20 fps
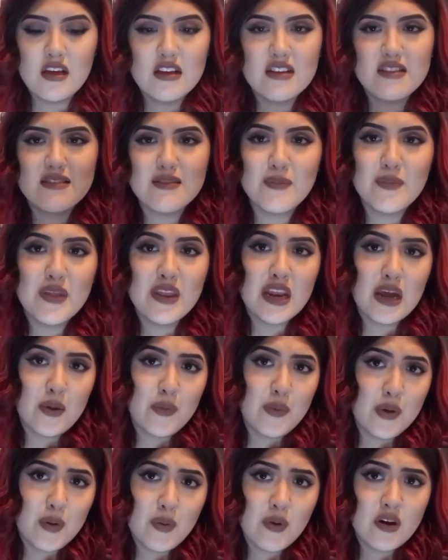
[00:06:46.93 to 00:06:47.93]
It's something that
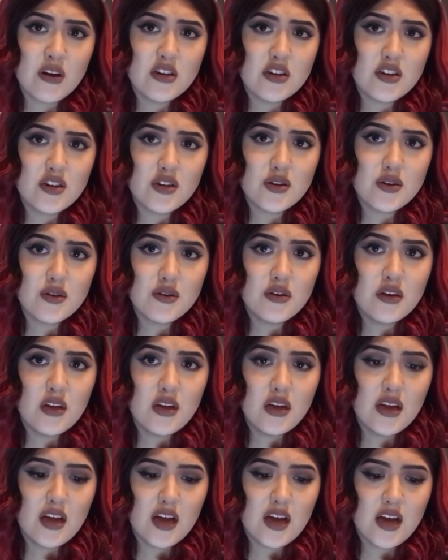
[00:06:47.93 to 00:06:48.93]
we want to do,
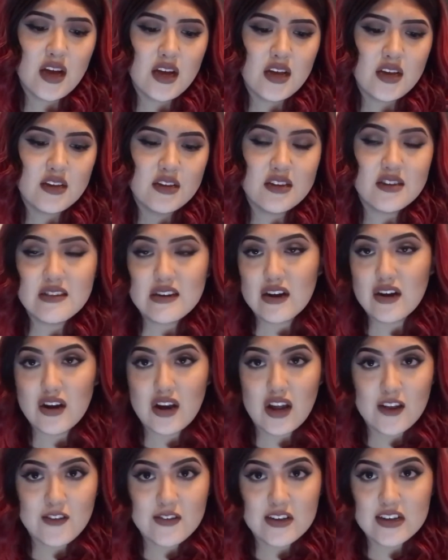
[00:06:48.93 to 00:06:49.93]
and it's our
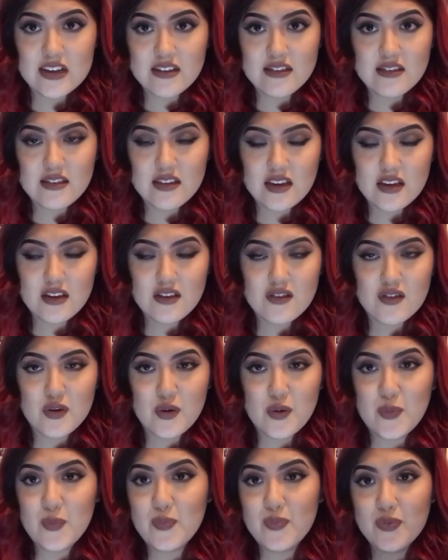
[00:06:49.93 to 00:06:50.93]
life, like I said, so
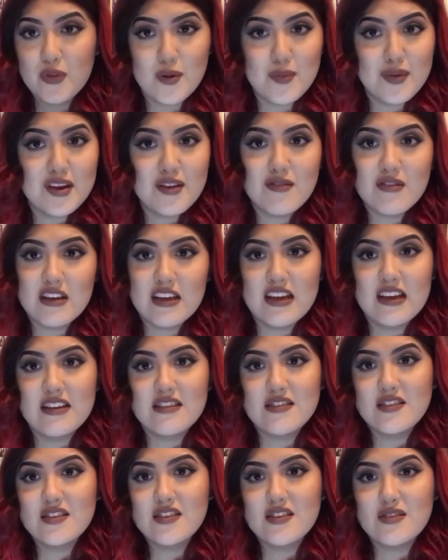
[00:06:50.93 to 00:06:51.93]
nobody
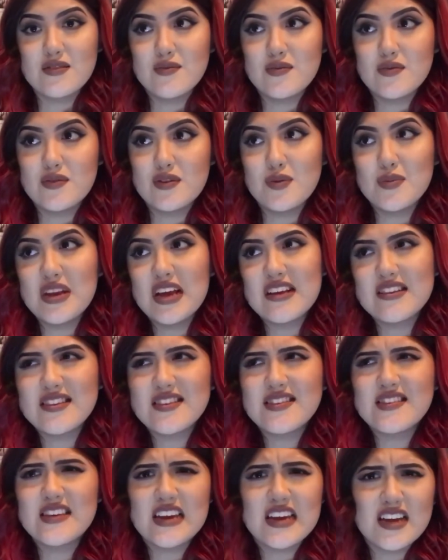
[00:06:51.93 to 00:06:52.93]
has a
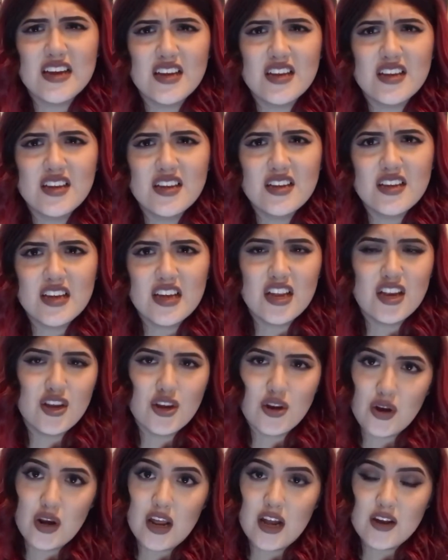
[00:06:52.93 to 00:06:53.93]
say in
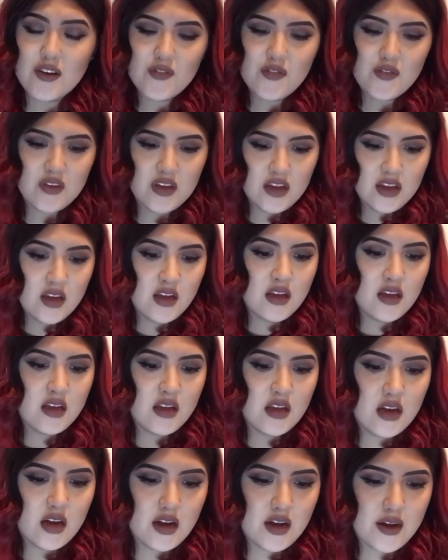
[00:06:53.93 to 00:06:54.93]
your life.
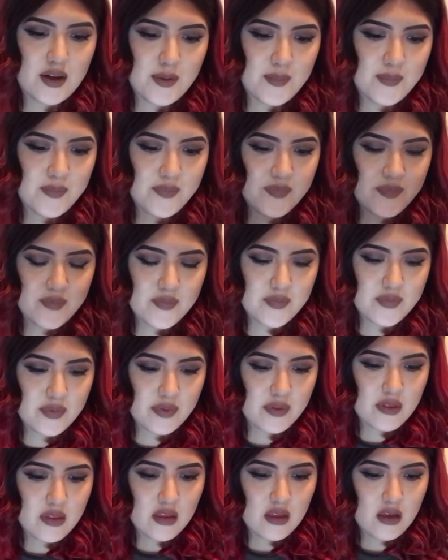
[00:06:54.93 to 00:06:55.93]

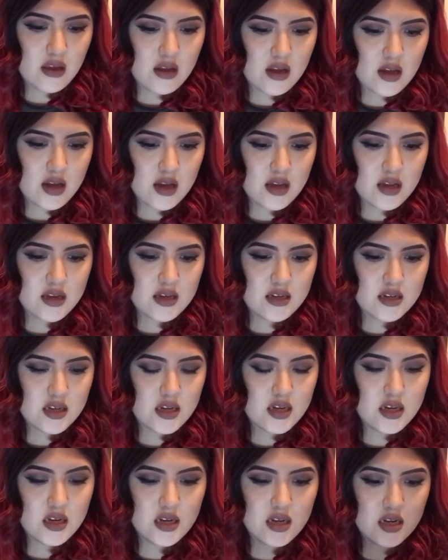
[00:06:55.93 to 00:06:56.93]
And
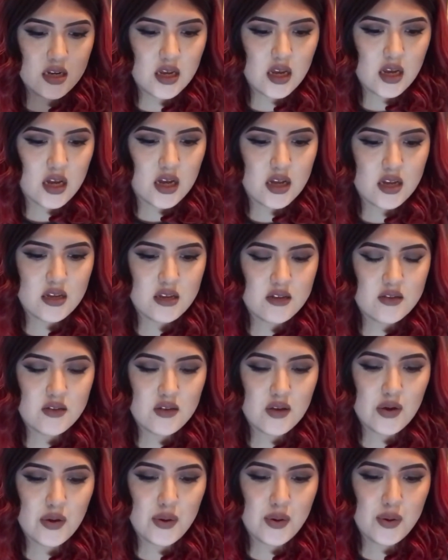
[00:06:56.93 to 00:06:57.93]
yeah,
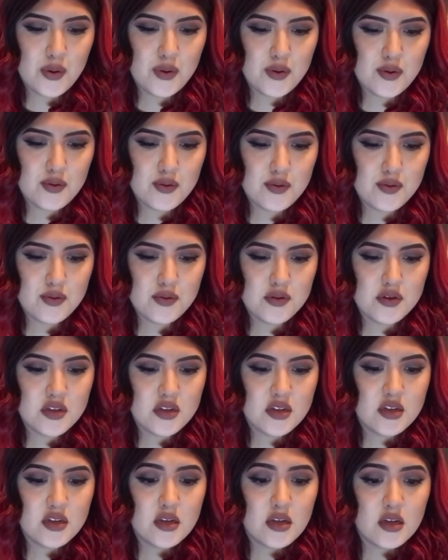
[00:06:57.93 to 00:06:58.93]
so
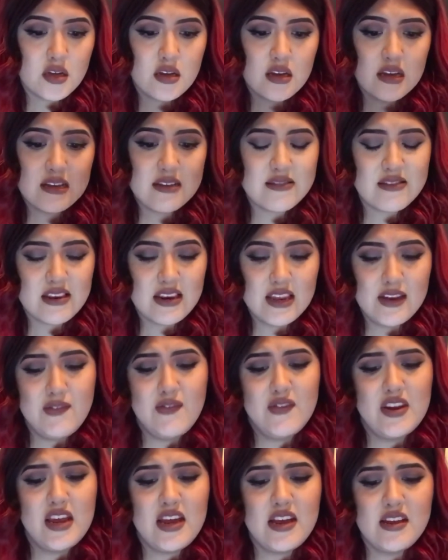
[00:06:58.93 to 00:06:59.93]
his
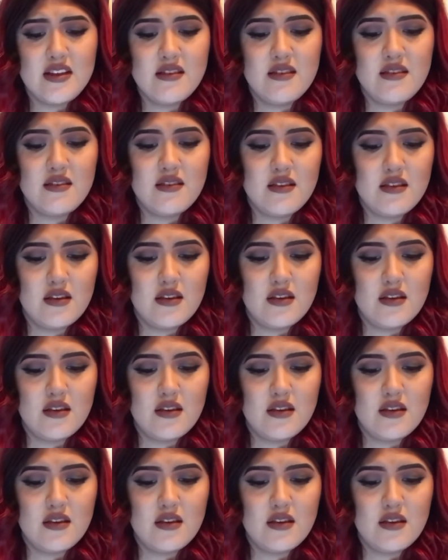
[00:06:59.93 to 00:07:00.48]
leave days,